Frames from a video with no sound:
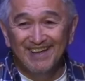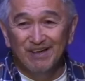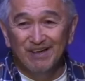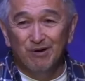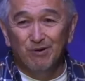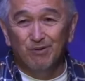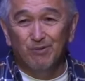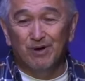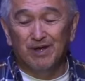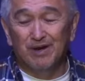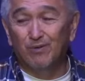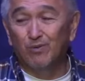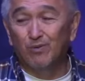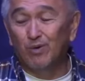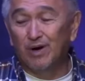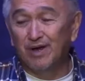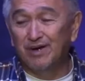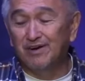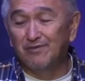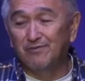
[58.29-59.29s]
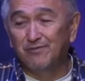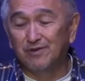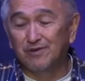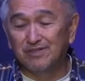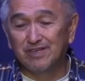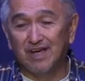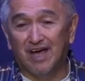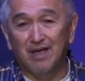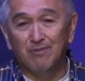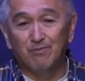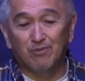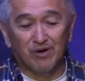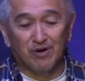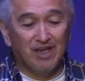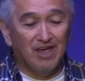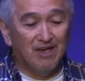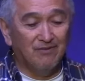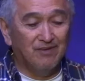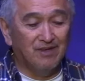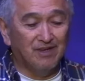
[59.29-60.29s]
What a wonderful time we're
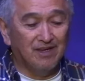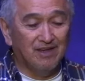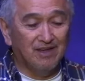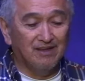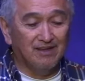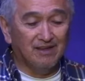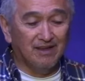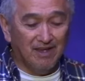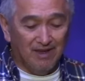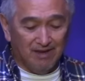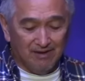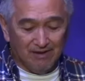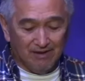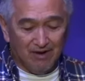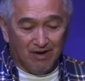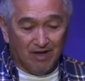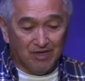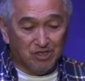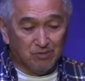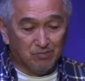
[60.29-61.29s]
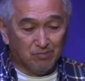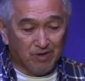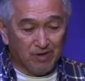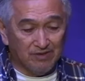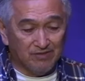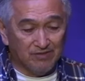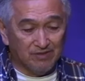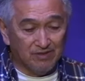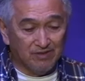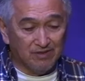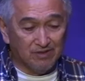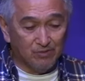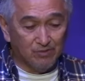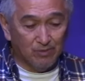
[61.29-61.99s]
having in, in God's presence.